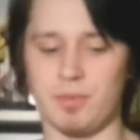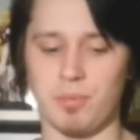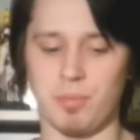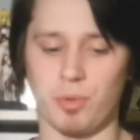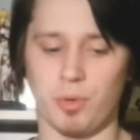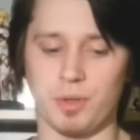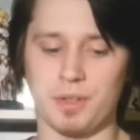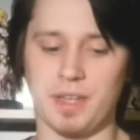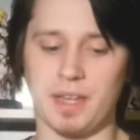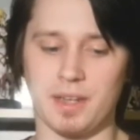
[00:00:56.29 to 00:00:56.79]

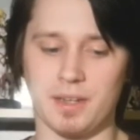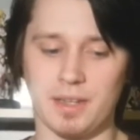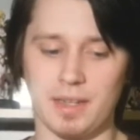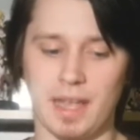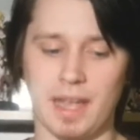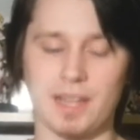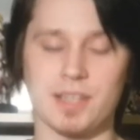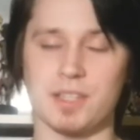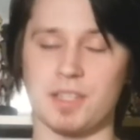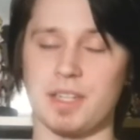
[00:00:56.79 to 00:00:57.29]
import that.
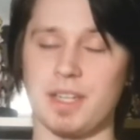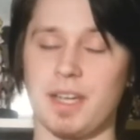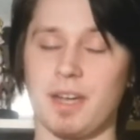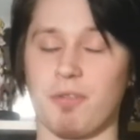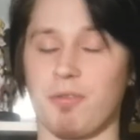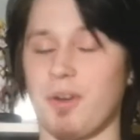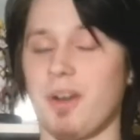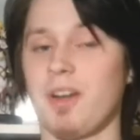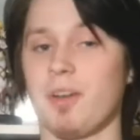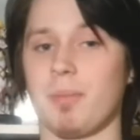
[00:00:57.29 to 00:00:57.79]
Actually, a
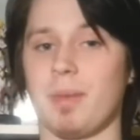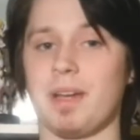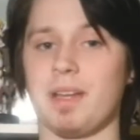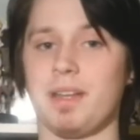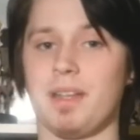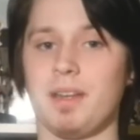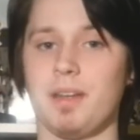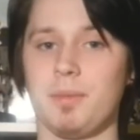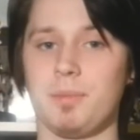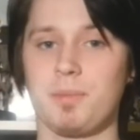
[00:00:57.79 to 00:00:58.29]
friend of mine
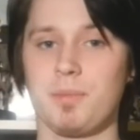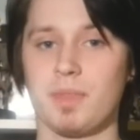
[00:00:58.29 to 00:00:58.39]
did.